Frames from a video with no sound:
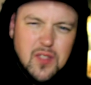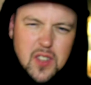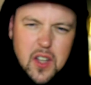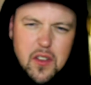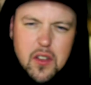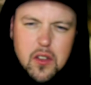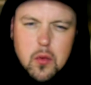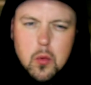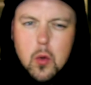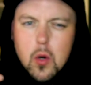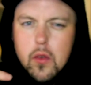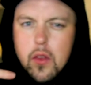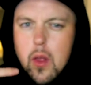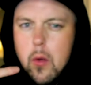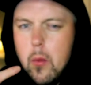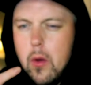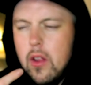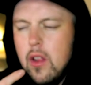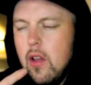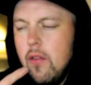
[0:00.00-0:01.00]
in this world
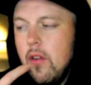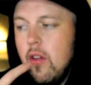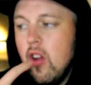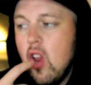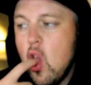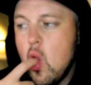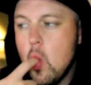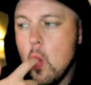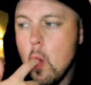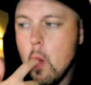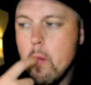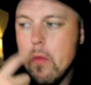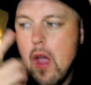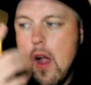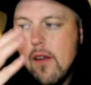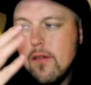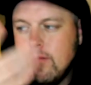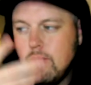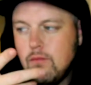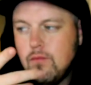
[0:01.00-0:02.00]
that we live in.
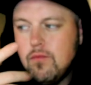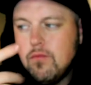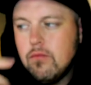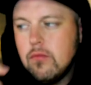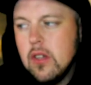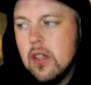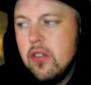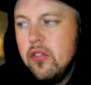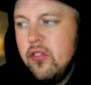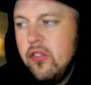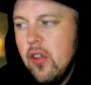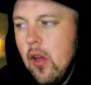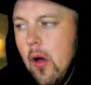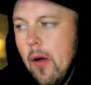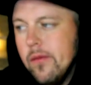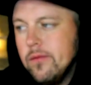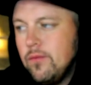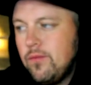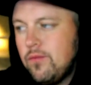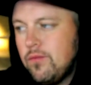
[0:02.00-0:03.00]

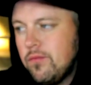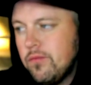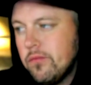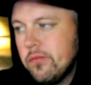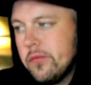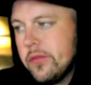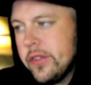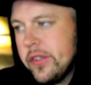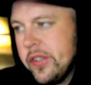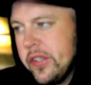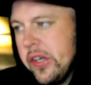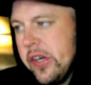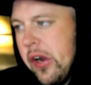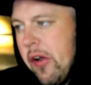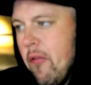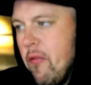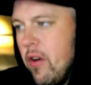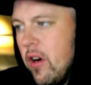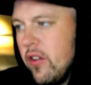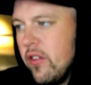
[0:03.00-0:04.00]
So,
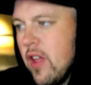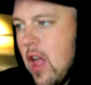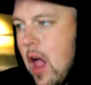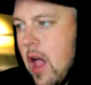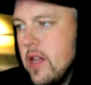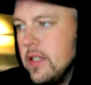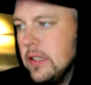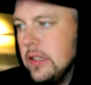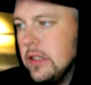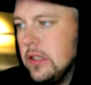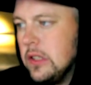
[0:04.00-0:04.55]
there's that.